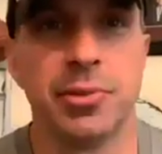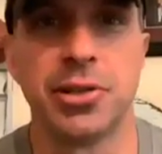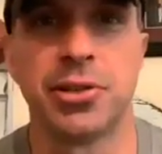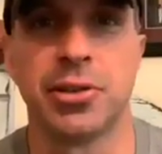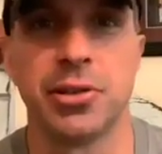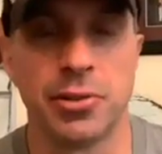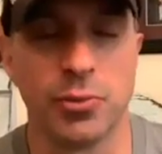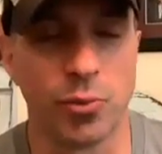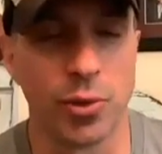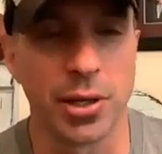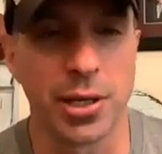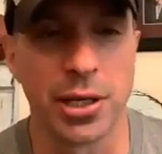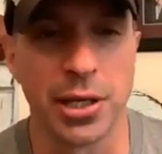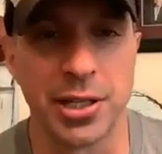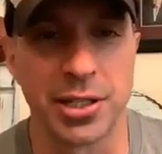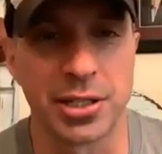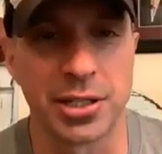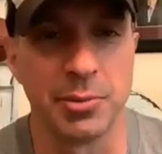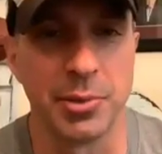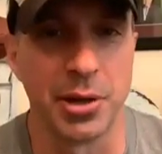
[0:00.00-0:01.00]
This we can
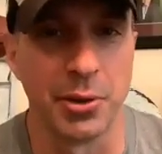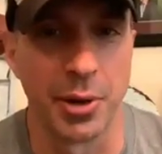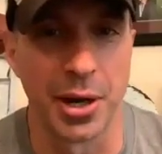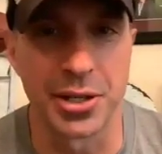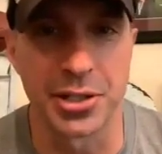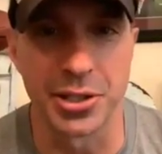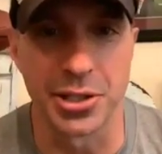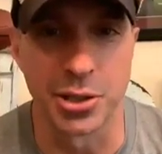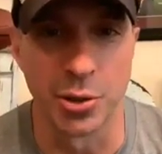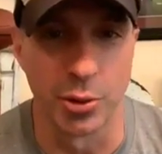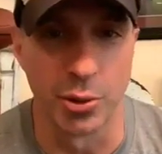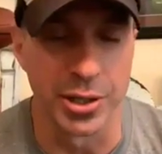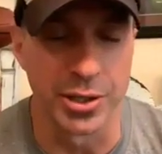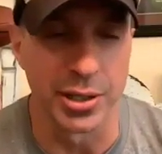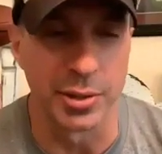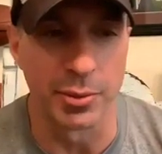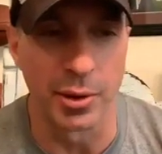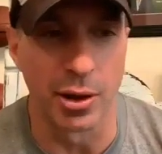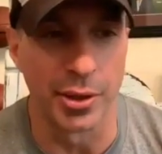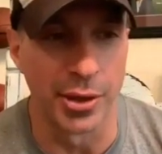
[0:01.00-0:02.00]
get into some interesting
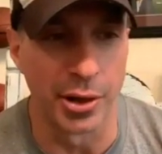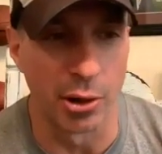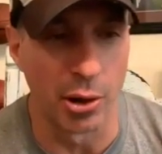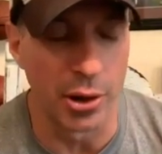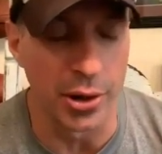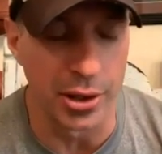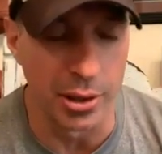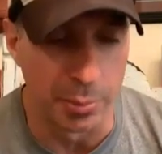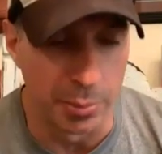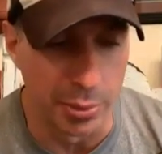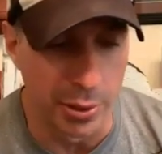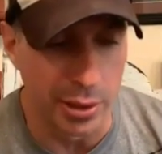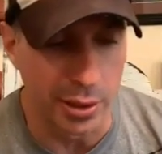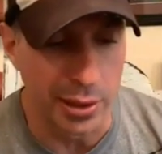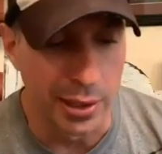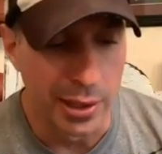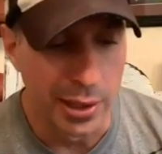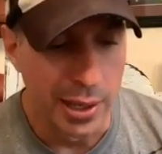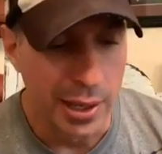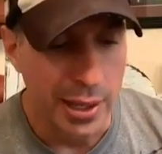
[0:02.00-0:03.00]
stories that, that aren't in the
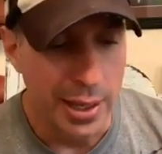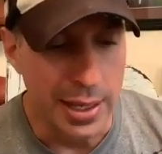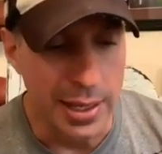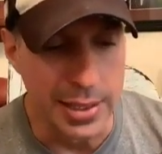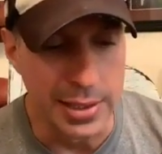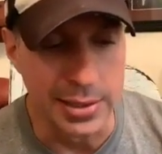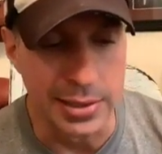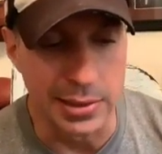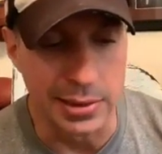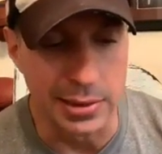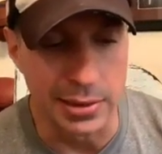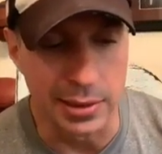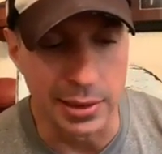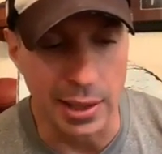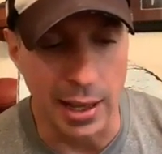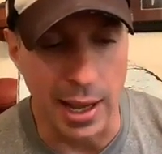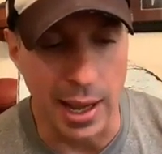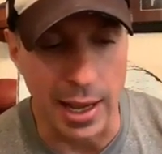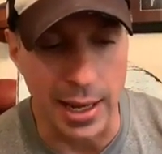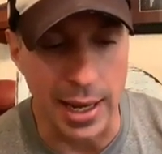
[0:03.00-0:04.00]
book. Is
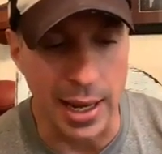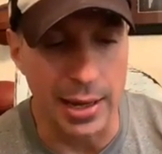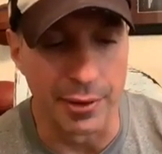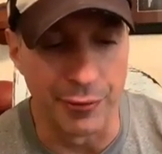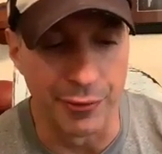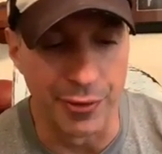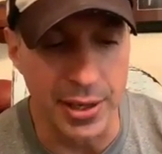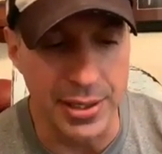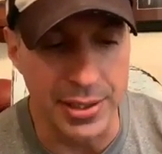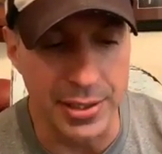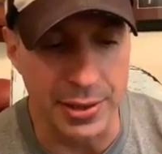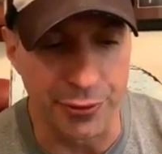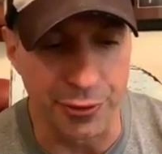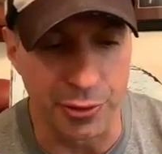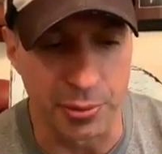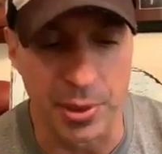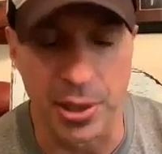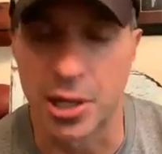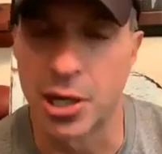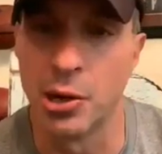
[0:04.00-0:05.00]
I got a visit
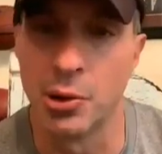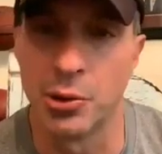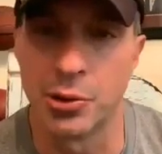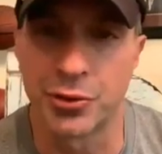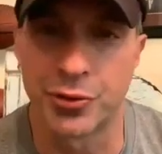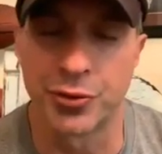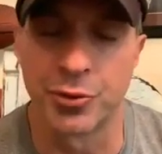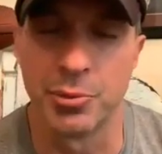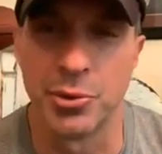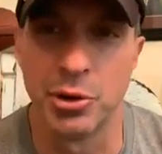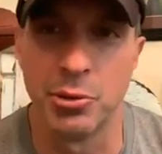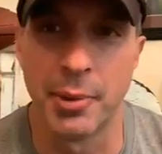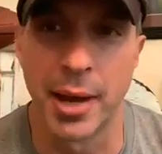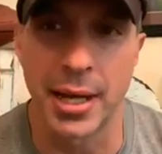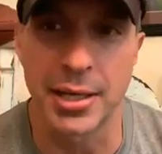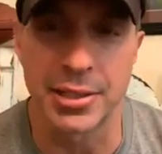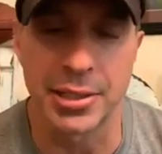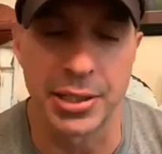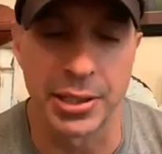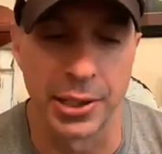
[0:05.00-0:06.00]
from a coach from New
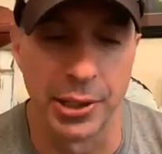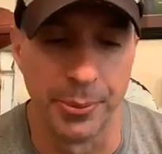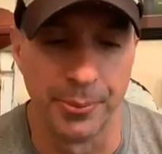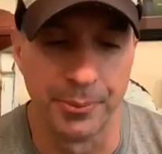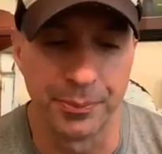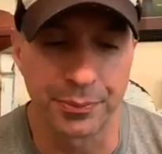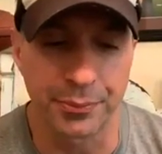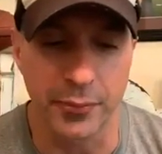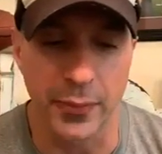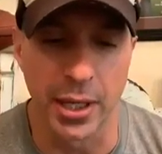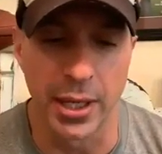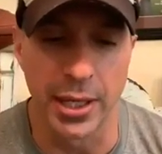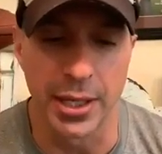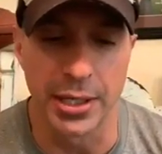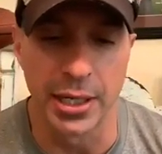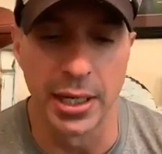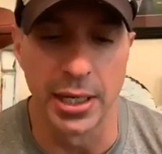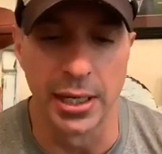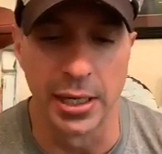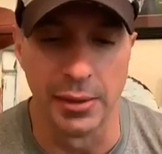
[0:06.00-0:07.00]
Mexico,
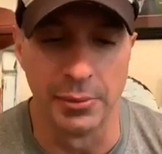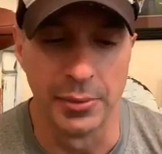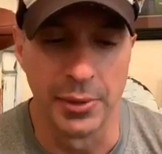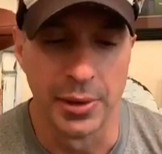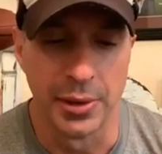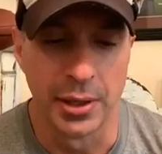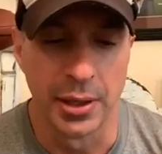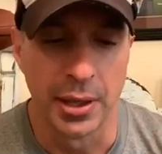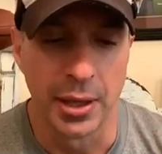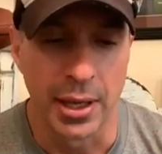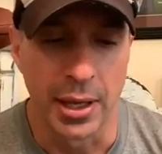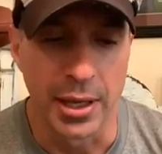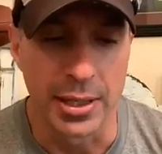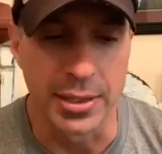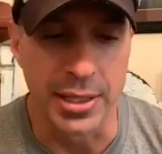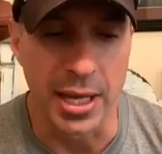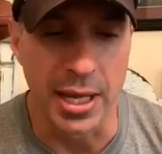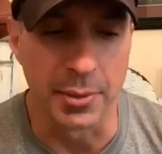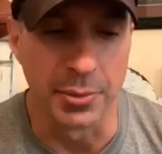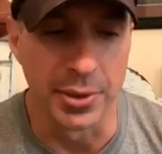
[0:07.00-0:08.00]
and uh,
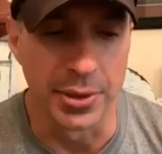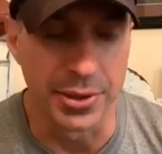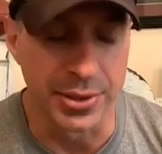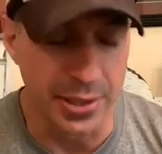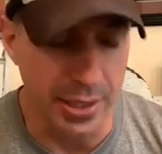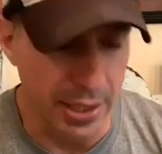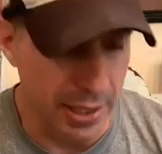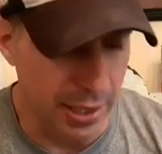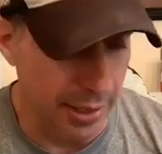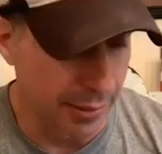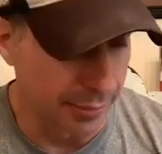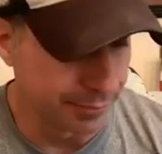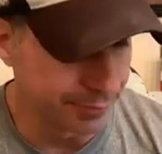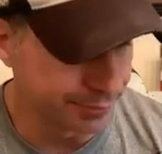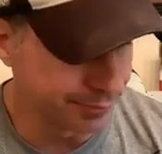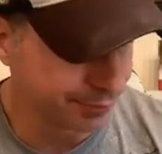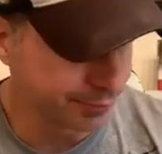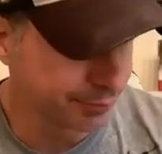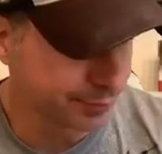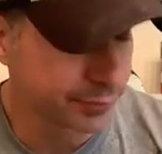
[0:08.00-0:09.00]
his name was uh,
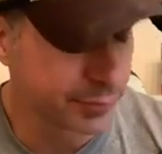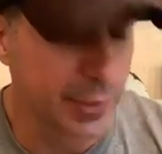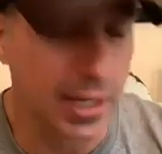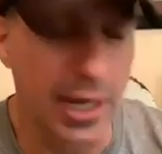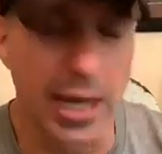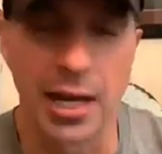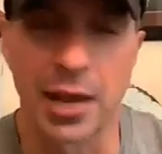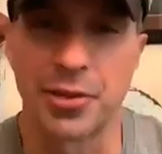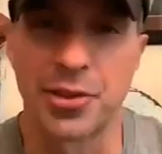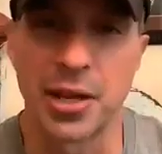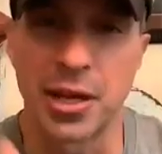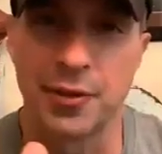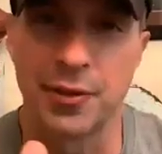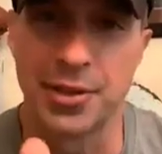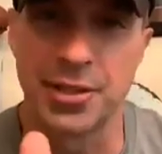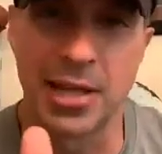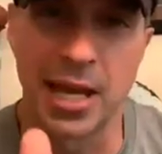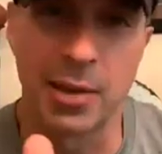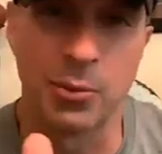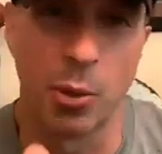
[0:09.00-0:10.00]
God, I'll think of
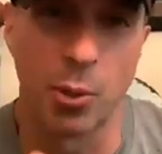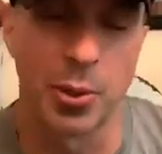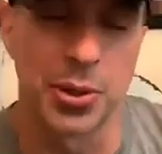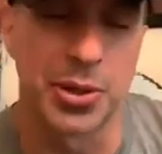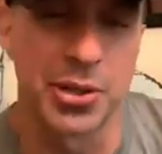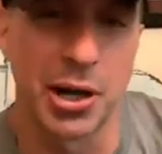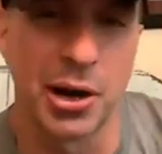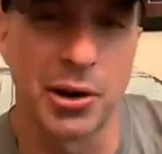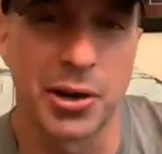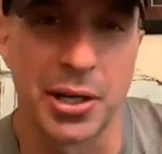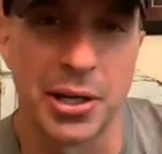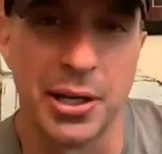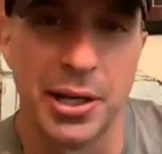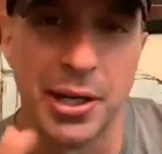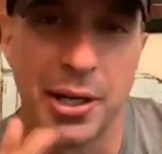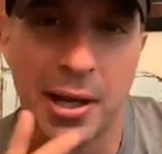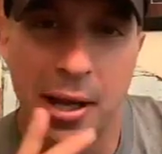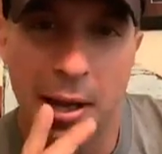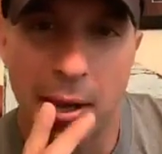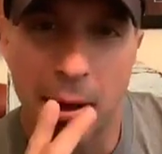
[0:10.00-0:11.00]
his name while we're talking.
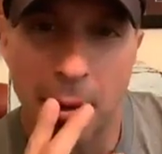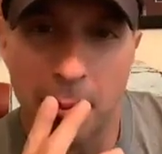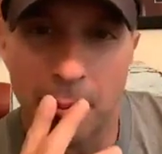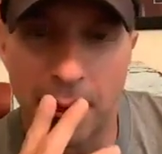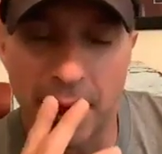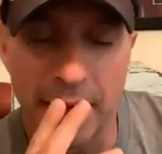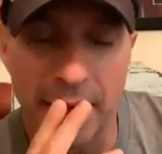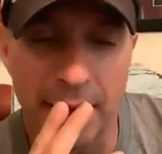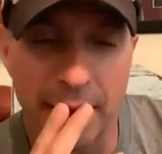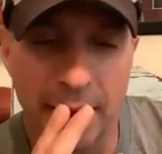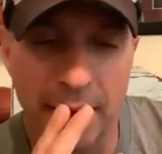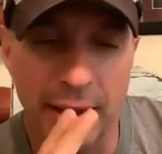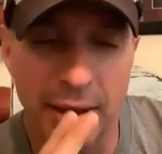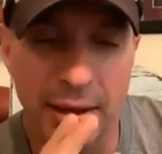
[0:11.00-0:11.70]
But